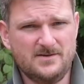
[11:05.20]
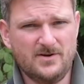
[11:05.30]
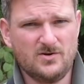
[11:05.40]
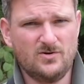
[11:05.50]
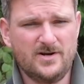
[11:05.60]
it
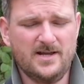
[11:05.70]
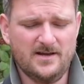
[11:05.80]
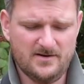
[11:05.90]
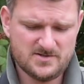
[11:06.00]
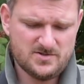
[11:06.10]
recording,
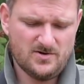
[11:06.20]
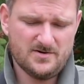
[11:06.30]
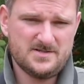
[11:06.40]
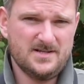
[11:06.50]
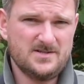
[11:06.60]
stored
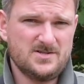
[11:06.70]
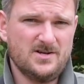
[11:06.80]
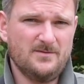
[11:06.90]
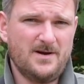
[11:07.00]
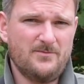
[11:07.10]
onto the
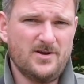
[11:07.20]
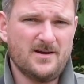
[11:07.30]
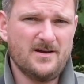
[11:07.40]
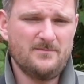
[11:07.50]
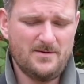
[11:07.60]
internal memory
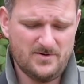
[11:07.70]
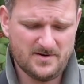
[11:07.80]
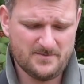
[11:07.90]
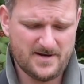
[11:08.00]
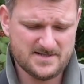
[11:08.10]

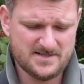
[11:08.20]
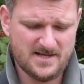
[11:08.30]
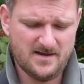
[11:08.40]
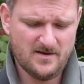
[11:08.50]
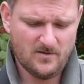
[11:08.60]

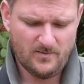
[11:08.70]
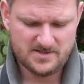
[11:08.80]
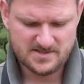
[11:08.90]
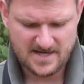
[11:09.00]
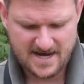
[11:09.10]
capacity,
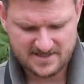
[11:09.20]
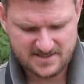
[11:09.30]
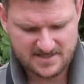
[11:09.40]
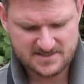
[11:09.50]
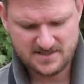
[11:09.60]
which is
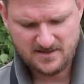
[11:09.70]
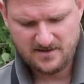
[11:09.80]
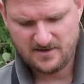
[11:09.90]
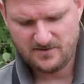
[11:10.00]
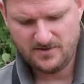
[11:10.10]
accessed
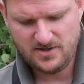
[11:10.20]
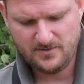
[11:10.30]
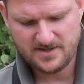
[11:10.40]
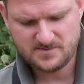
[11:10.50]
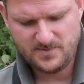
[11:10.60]
through a
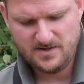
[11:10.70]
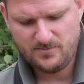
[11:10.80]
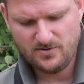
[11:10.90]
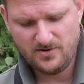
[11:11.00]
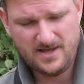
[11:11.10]
USB
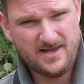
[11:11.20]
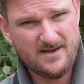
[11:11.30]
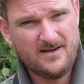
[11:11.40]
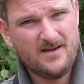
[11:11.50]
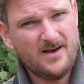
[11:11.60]
port
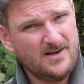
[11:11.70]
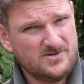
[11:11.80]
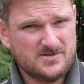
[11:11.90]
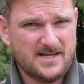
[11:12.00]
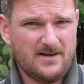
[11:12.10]
here and
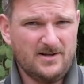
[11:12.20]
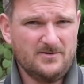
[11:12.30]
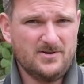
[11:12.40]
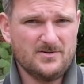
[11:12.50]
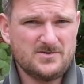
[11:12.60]
just
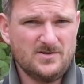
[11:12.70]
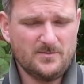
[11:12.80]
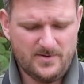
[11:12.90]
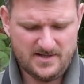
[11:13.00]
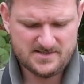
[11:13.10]
downloaded onto your
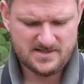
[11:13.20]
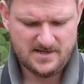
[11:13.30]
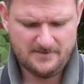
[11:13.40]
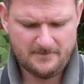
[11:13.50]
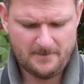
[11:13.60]
PC.